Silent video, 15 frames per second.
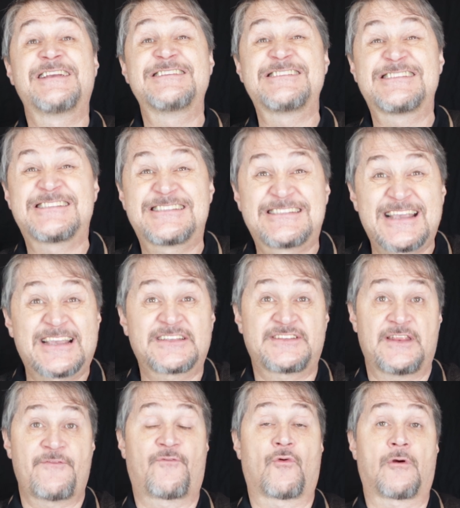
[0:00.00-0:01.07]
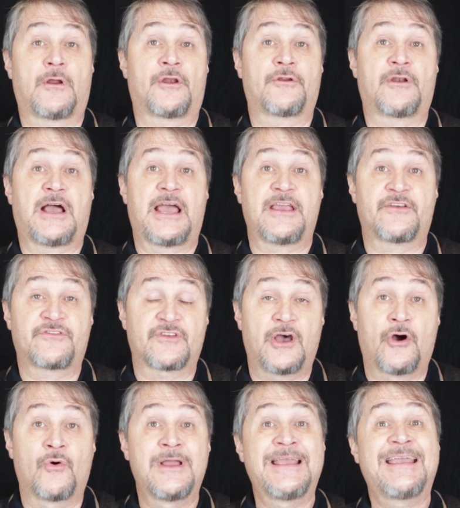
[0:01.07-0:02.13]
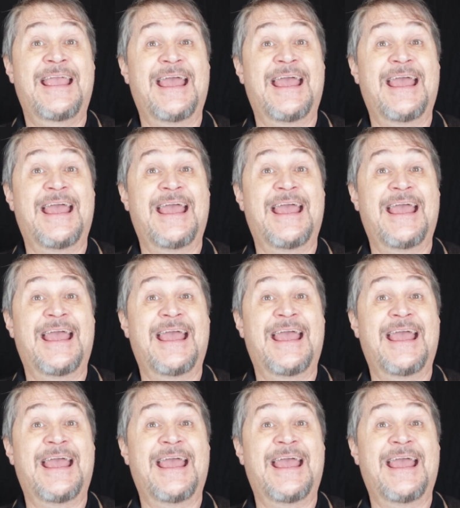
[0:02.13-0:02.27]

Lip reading: 6400 ISO